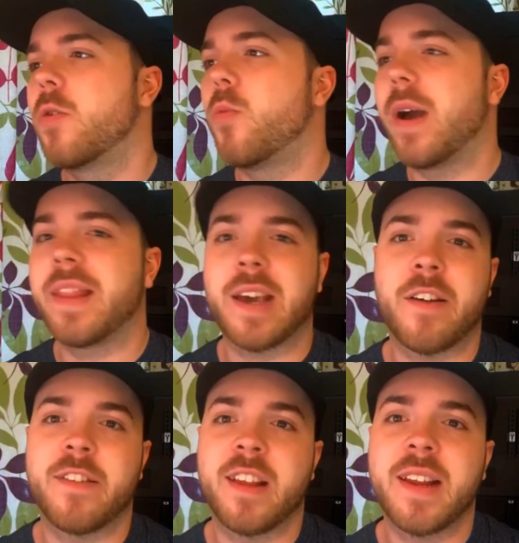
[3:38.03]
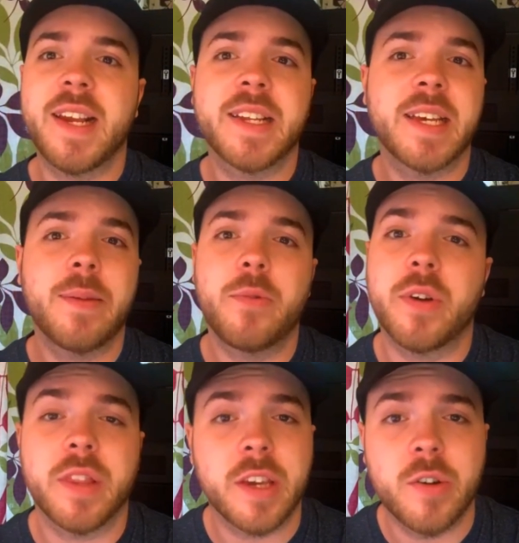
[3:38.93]
where they are in the league table,
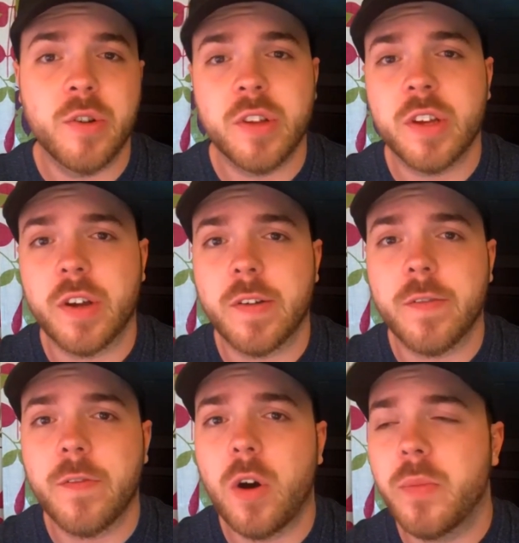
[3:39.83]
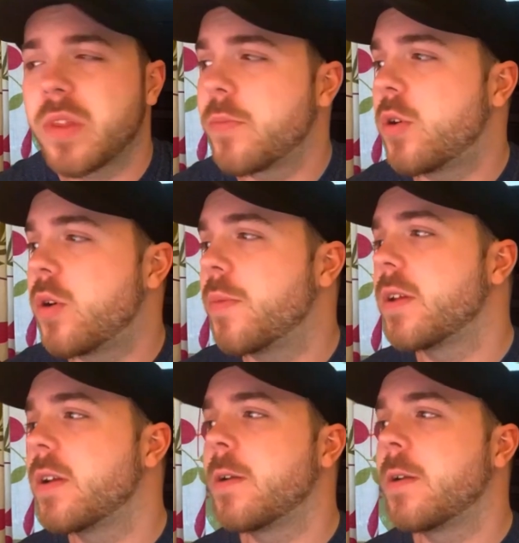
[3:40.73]
where they're good in current form at the moment,